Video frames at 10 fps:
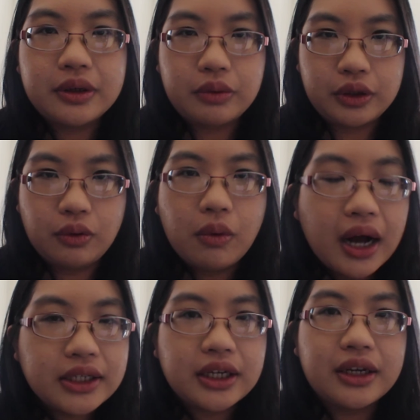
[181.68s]
that when you
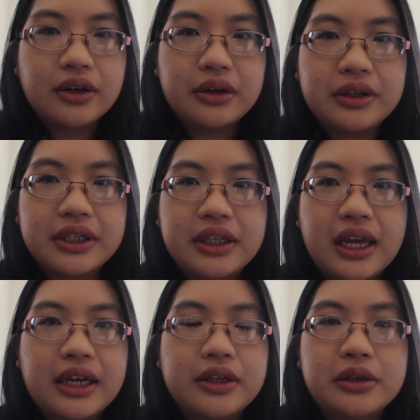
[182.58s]
watch it, you're just
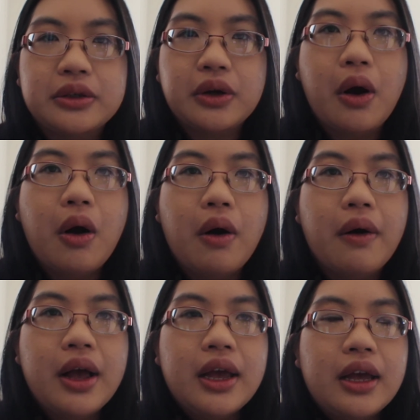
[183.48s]
like
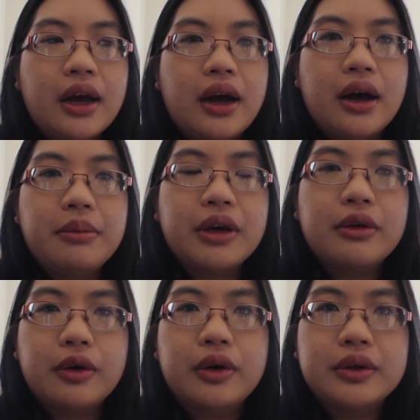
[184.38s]
so
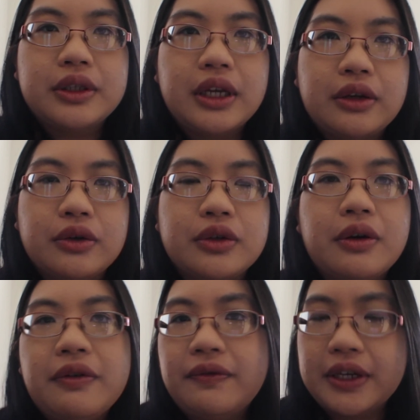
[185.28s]
engrossed, and you're
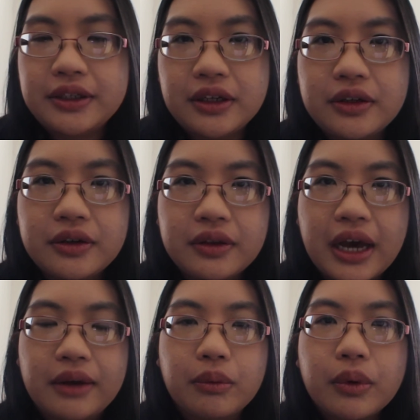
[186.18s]
so invested to
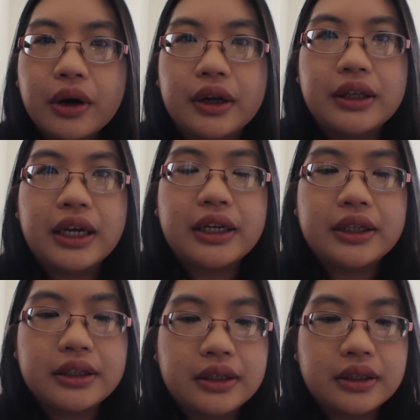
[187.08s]
that world. And
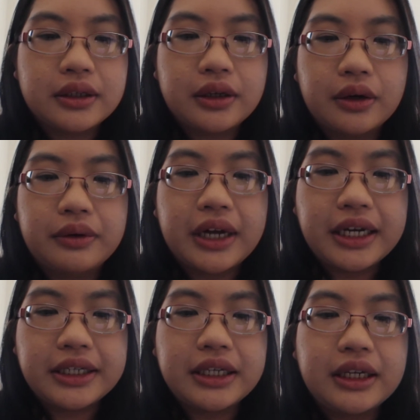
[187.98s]
it's, you know,
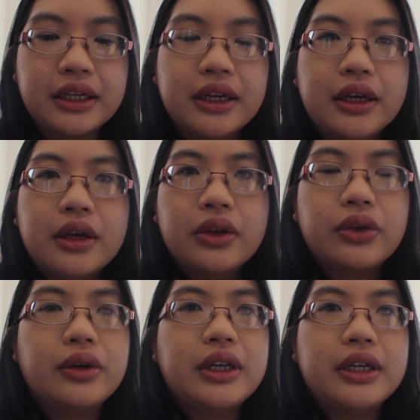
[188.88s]

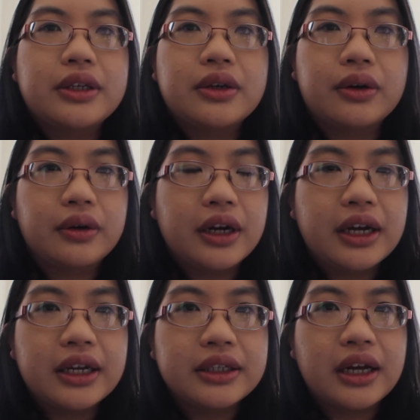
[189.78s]
1930s
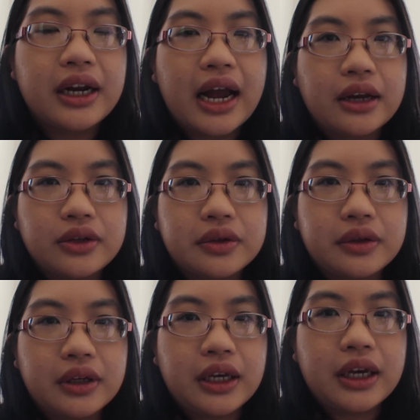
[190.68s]
Korea is not
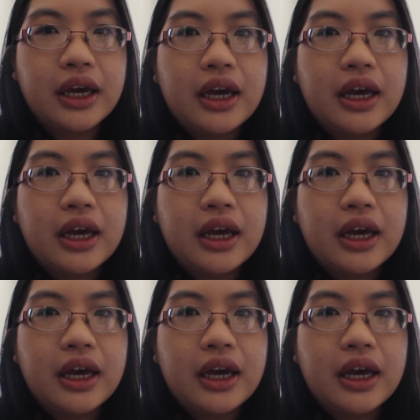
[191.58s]
actually